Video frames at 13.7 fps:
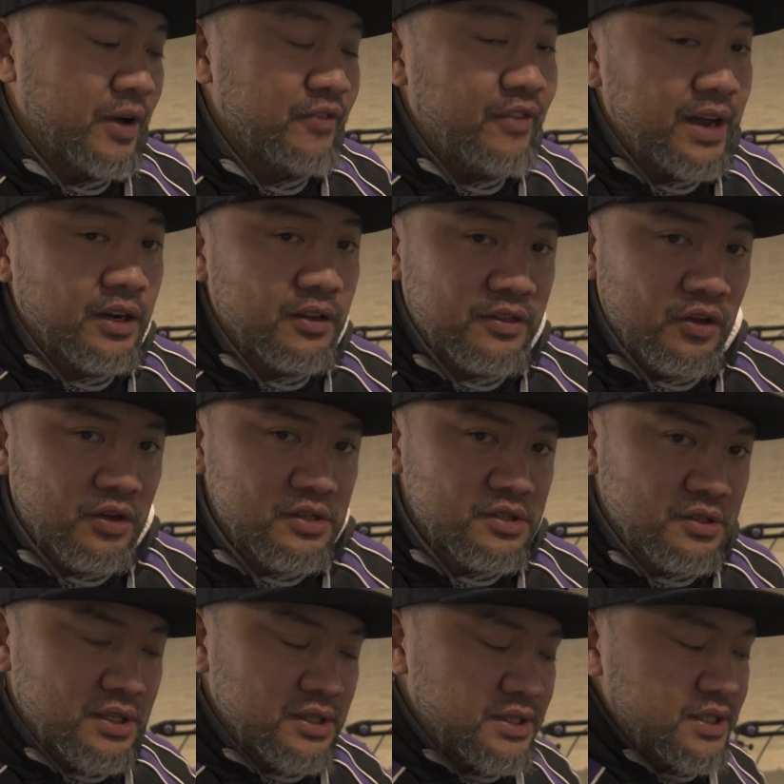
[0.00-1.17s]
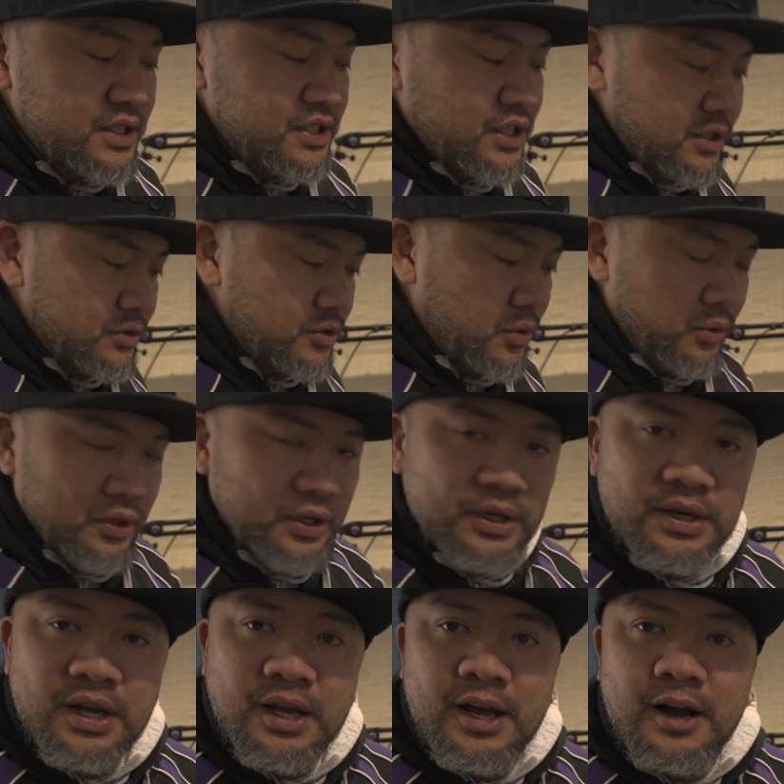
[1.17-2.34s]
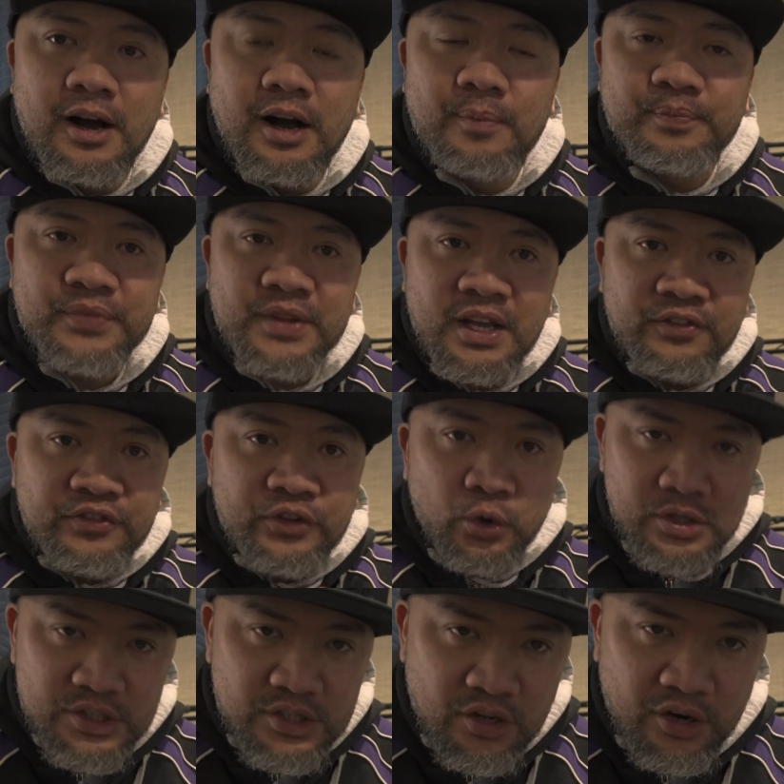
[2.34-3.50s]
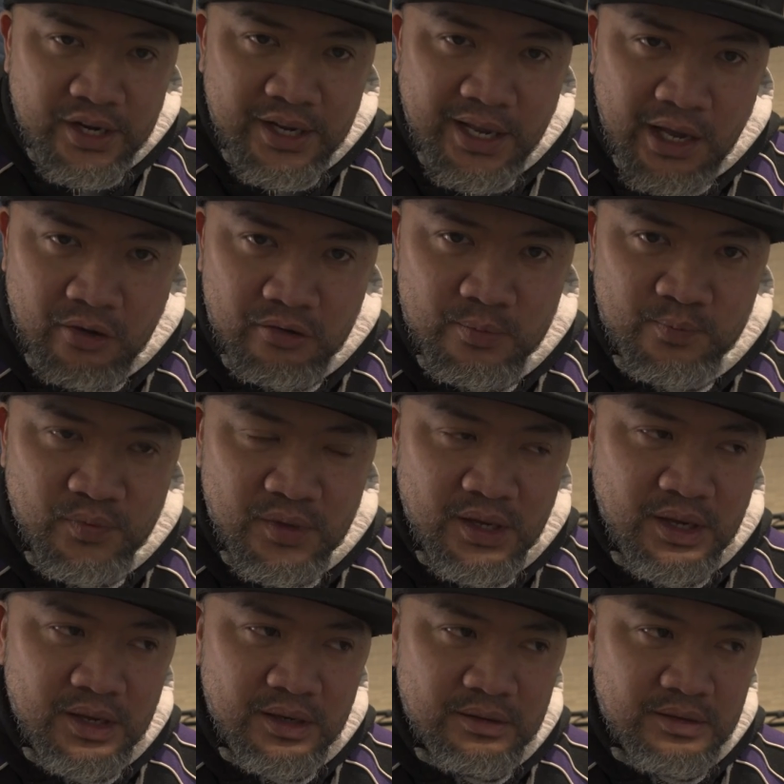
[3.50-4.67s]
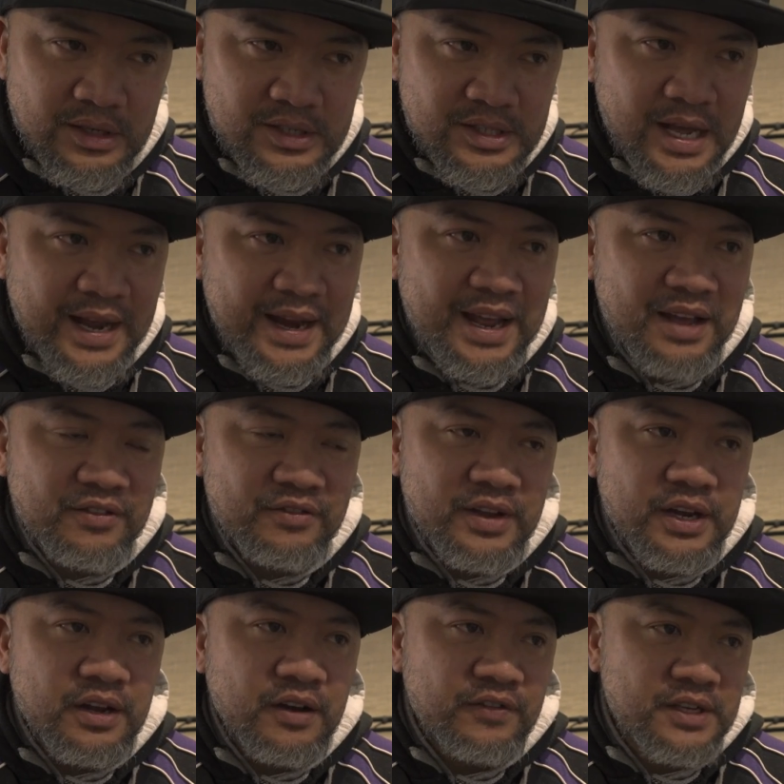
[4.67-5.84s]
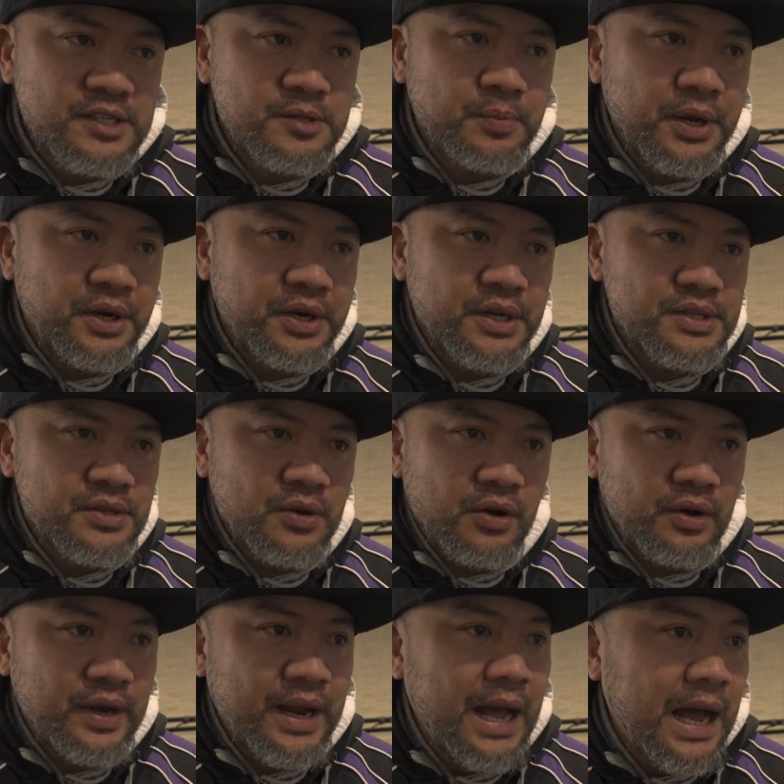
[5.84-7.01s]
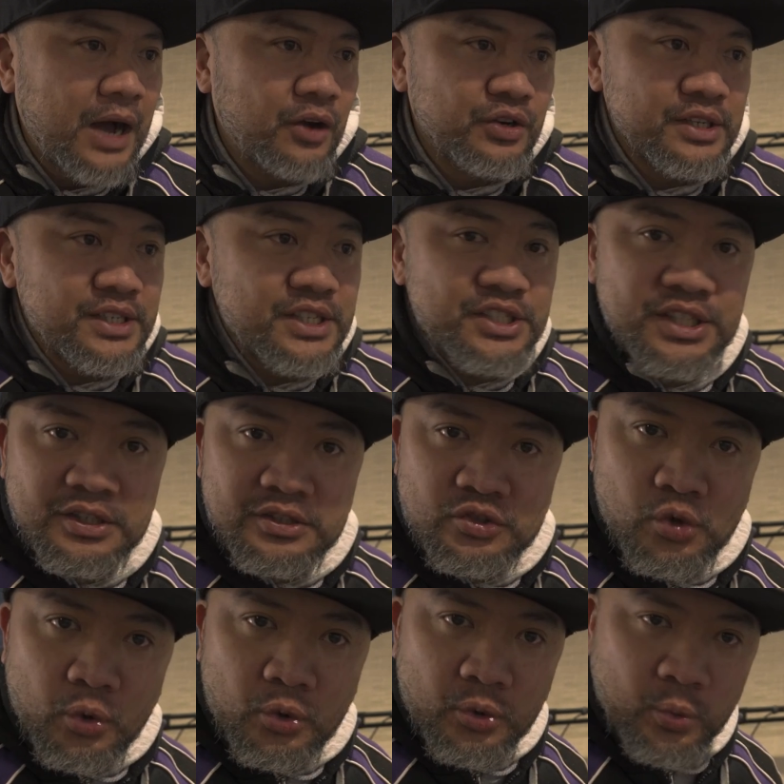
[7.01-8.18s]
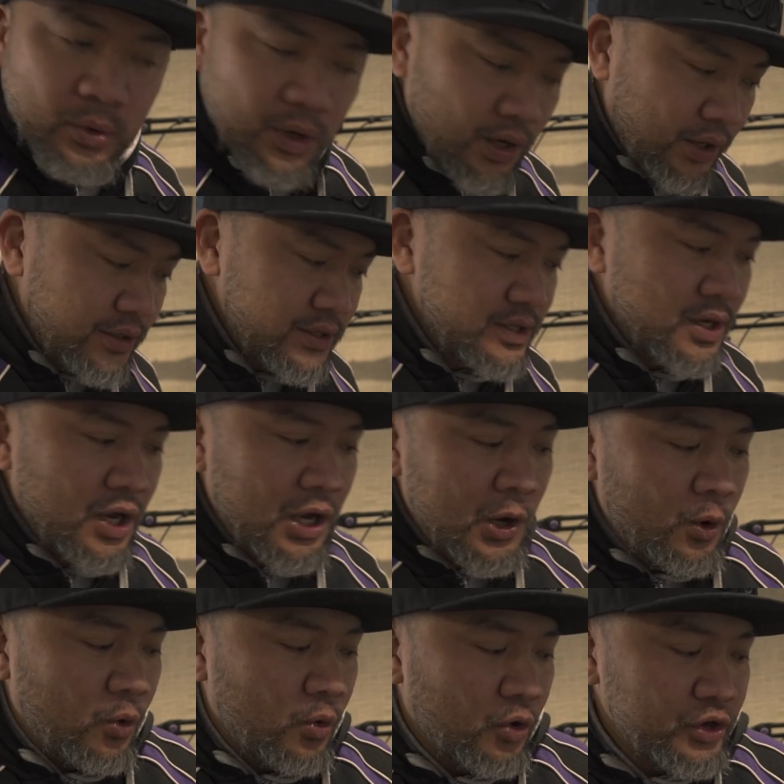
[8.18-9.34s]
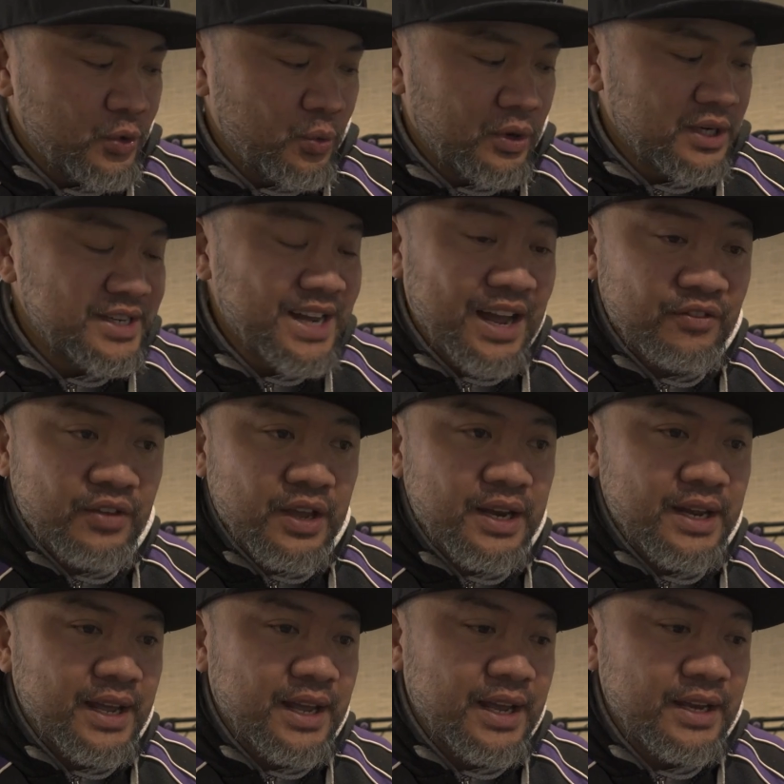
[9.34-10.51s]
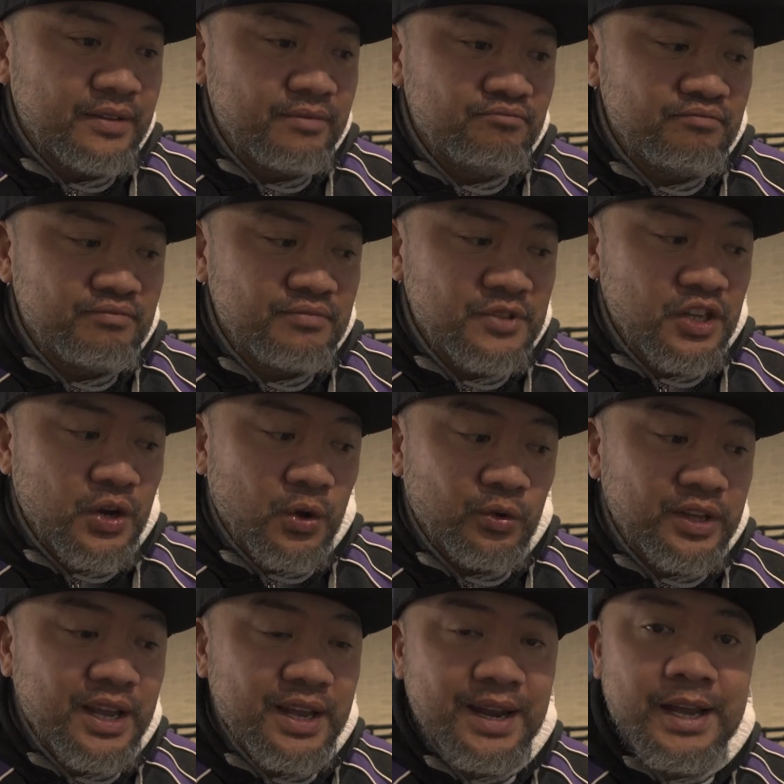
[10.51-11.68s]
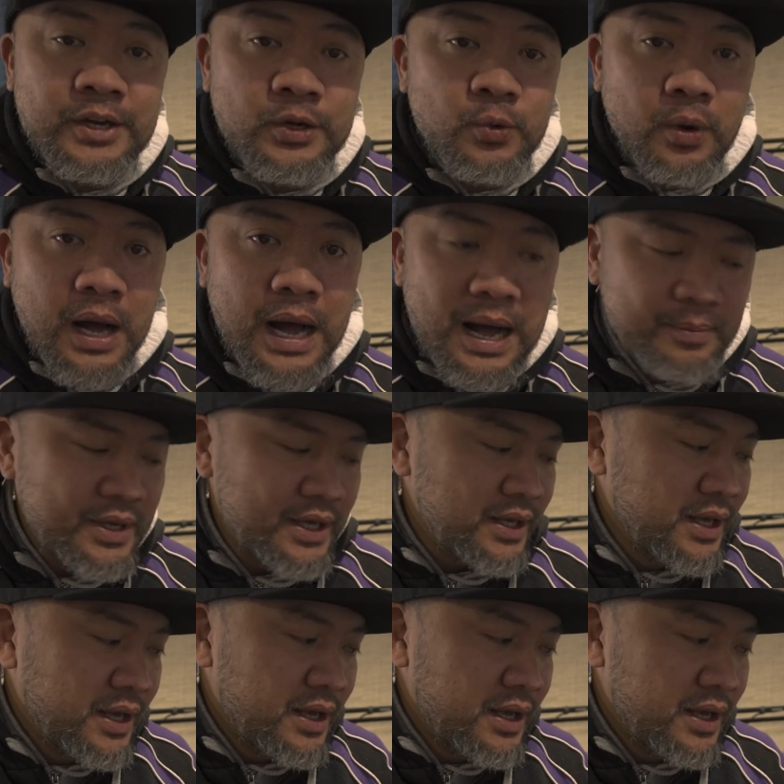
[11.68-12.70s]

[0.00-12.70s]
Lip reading: my final thoughts on this DJ controller. If you're starting out and does not have enough experience on how the DJ controller works, or you want to dive in and get a new hobby,